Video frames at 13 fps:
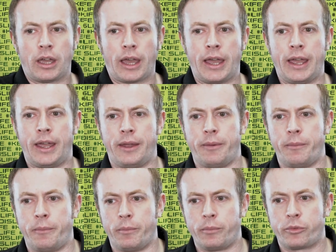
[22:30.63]

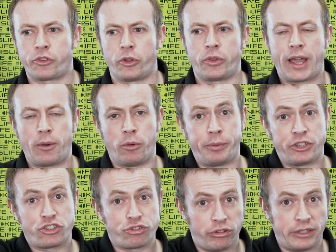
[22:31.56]
Um, so that will be
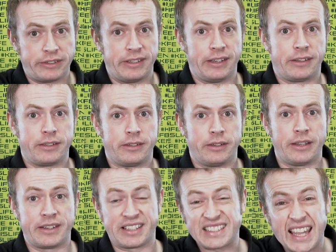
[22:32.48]
treated
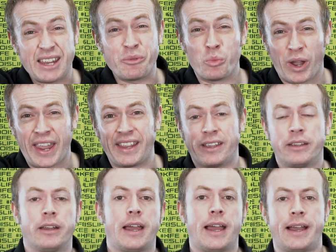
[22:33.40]
in the same way
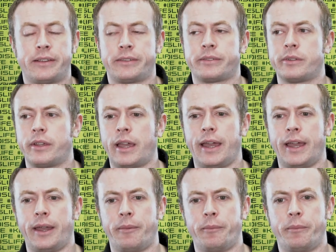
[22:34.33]
as
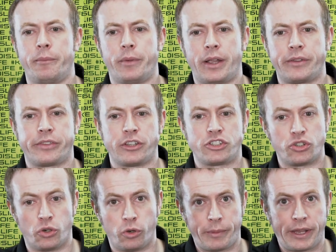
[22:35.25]
um, as the
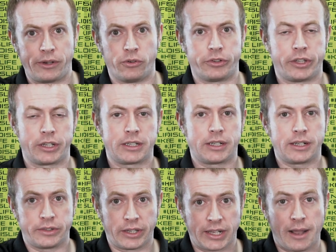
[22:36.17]
shomen or the
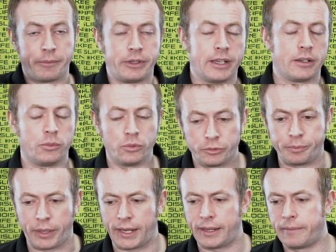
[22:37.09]
the kamidana would
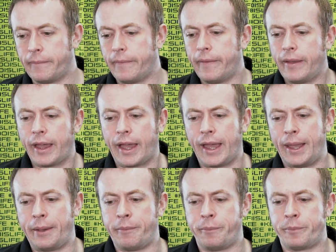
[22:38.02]
be.
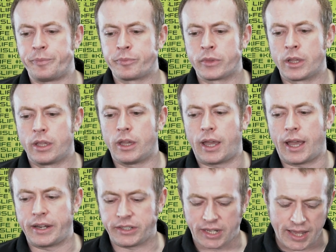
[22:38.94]
Um,
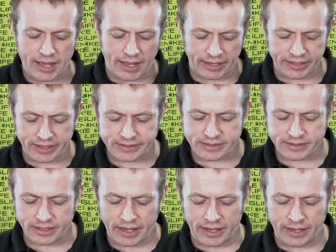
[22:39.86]
and yeah, I guess
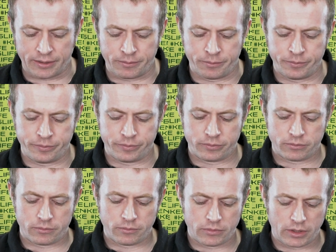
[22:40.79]
um,
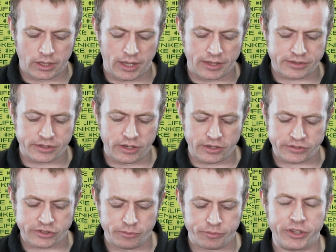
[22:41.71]
it's not
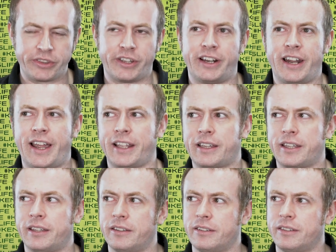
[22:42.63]
something that
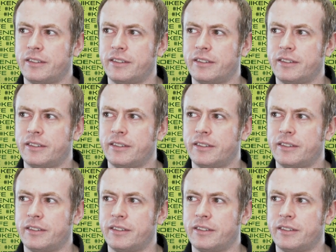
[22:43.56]
like